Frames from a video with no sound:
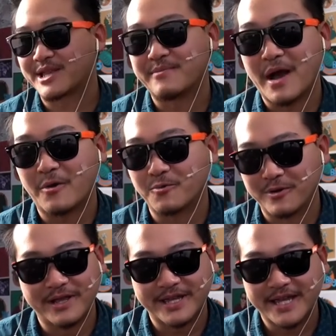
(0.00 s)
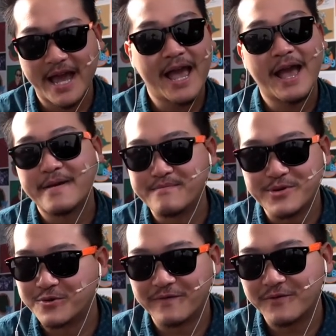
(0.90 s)
some really
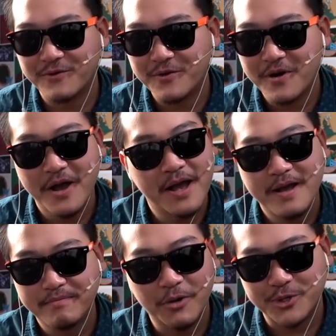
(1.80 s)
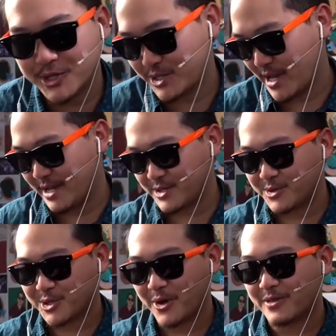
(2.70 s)
beautiful poses, as you
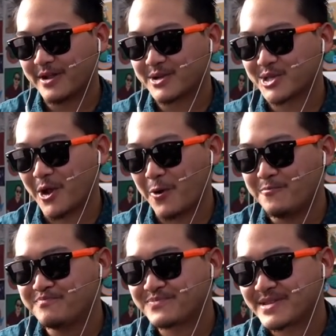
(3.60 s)
saw there. So,